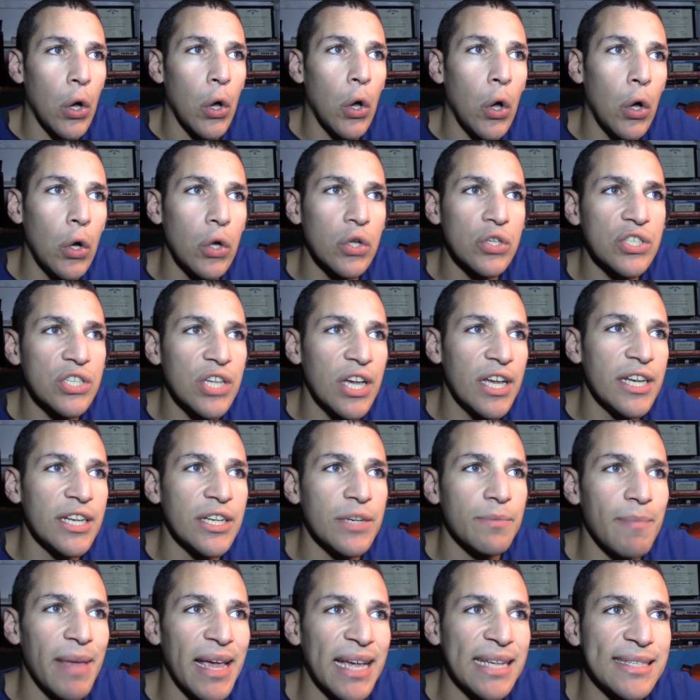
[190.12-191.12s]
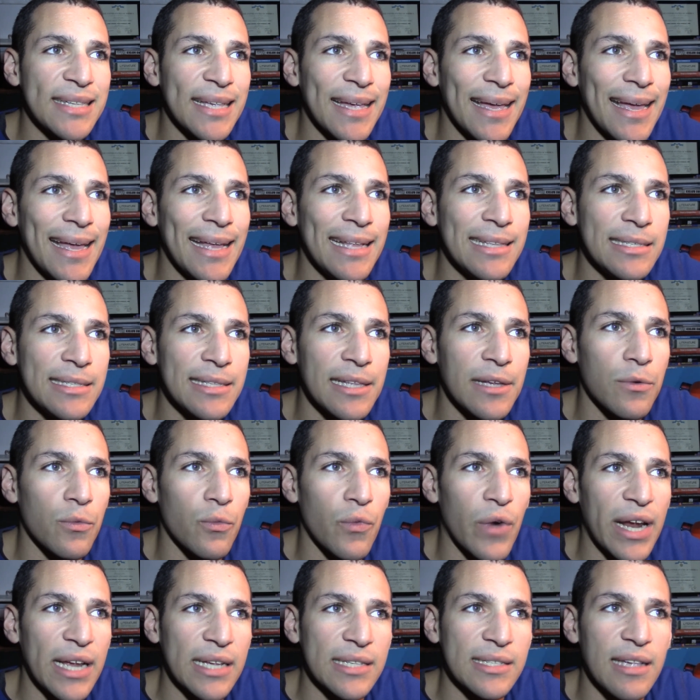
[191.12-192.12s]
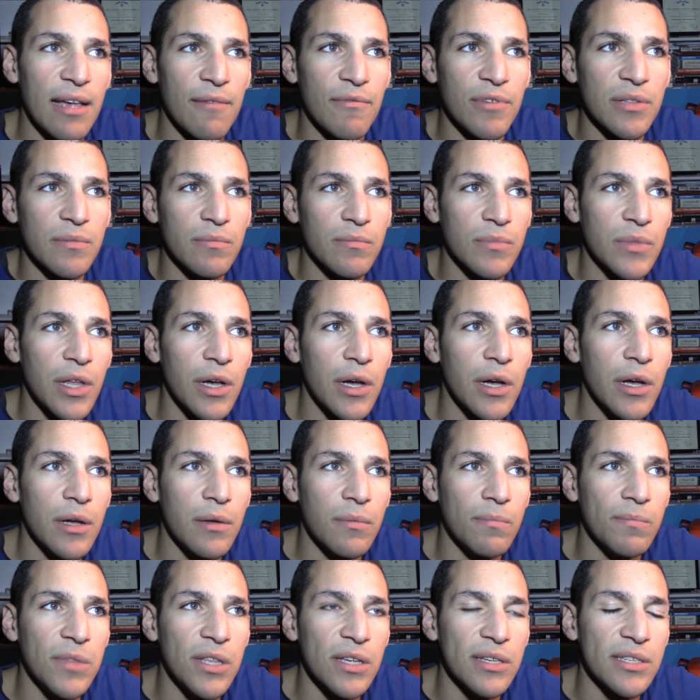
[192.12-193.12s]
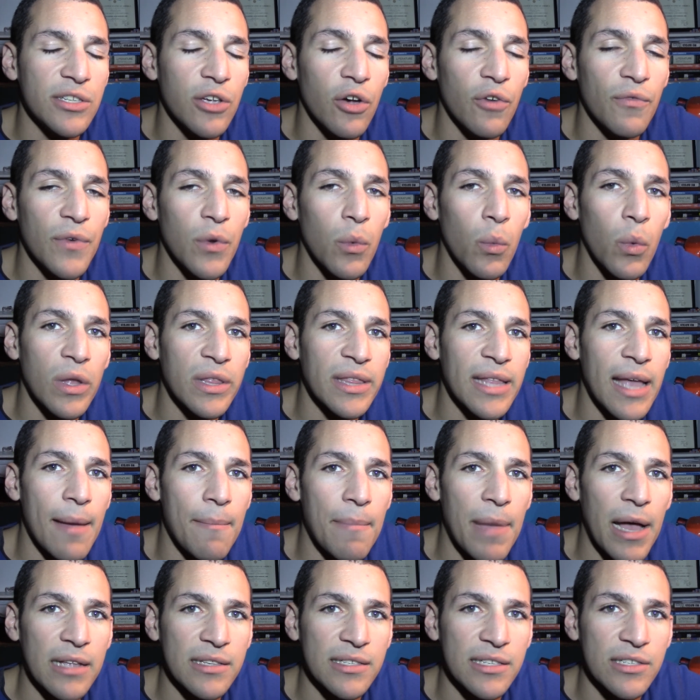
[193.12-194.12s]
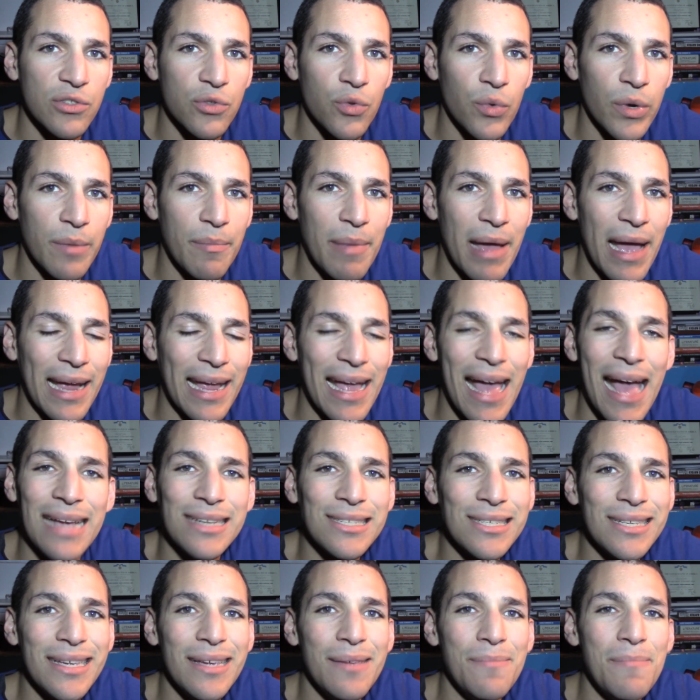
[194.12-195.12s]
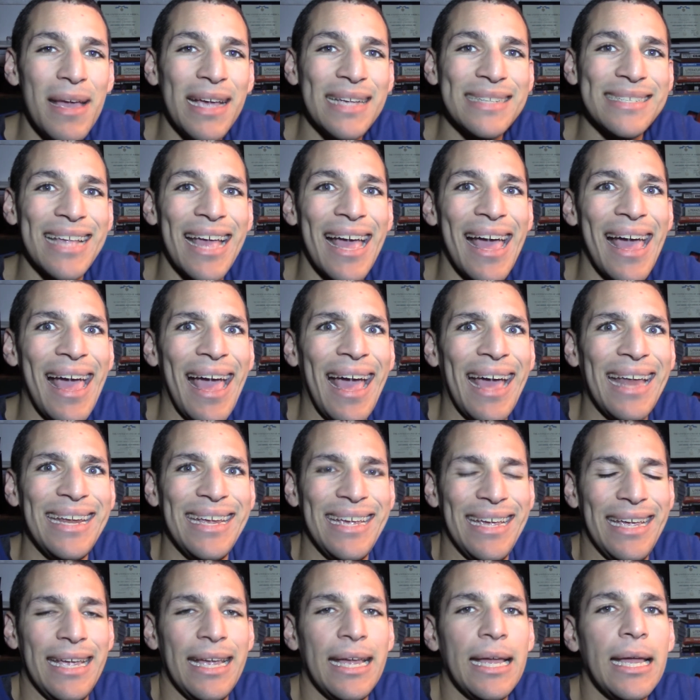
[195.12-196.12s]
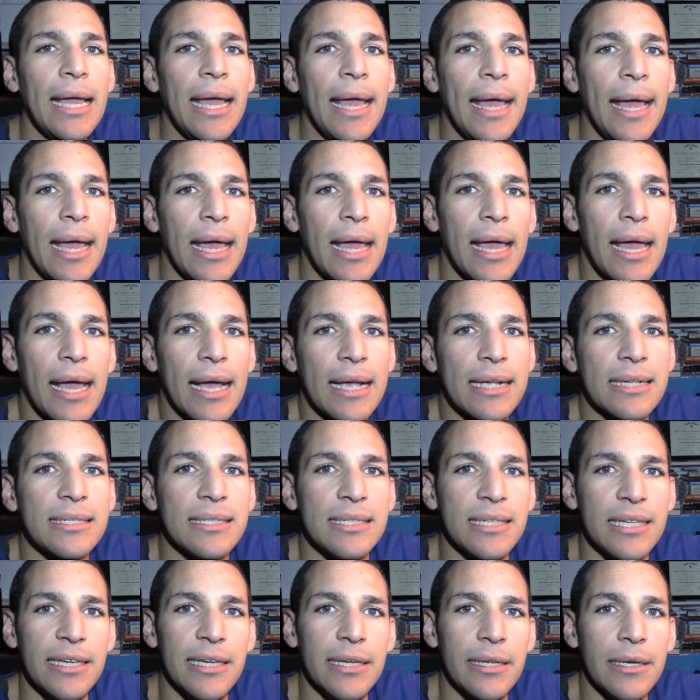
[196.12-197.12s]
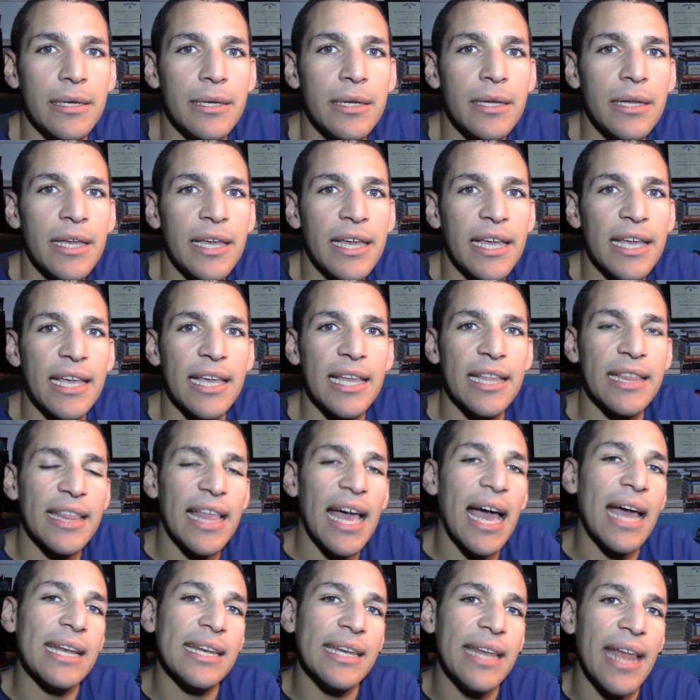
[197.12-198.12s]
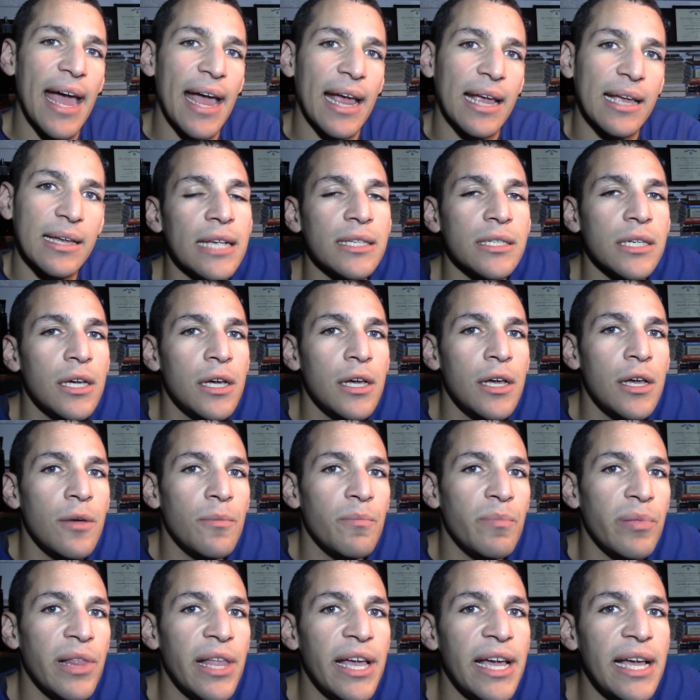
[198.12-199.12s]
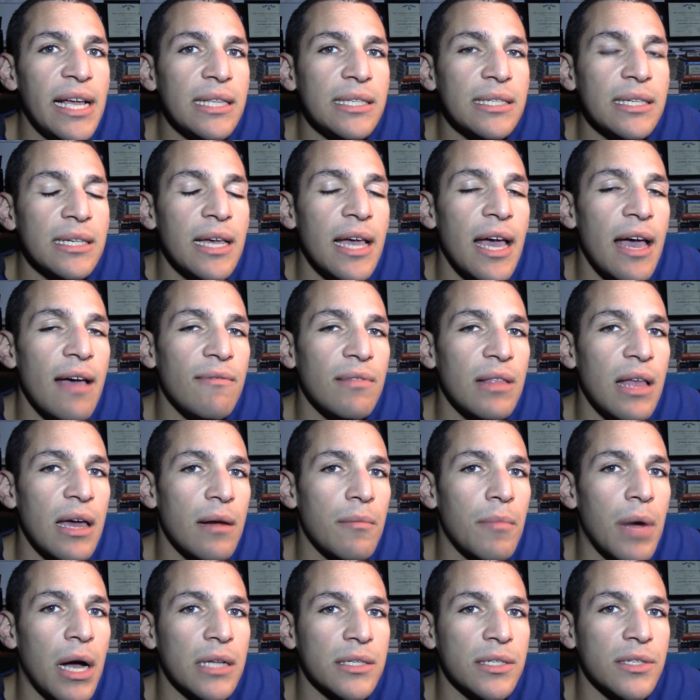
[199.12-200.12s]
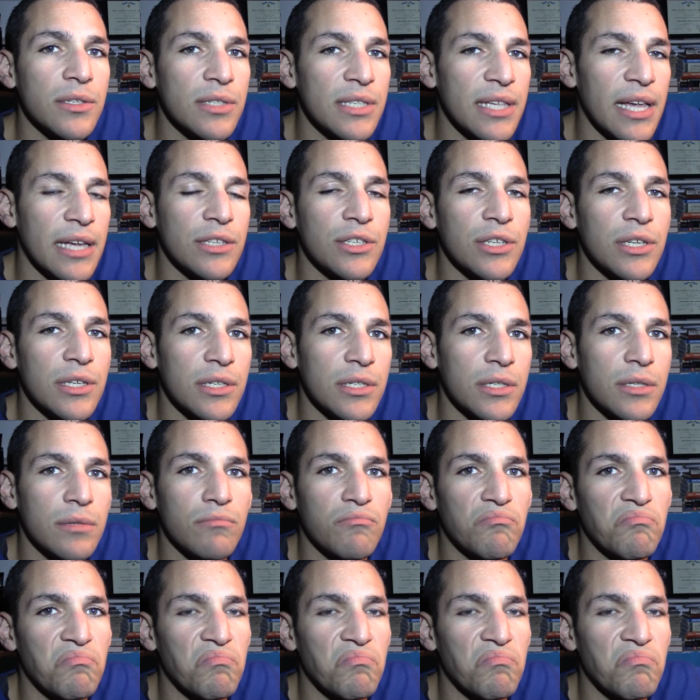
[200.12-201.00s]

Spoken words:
all of a sudden makes an instant rank 7, the Sylvan one that bounces 3 back. Actually, it makes any exceed in that deck. Plants have a lot of monsters that just,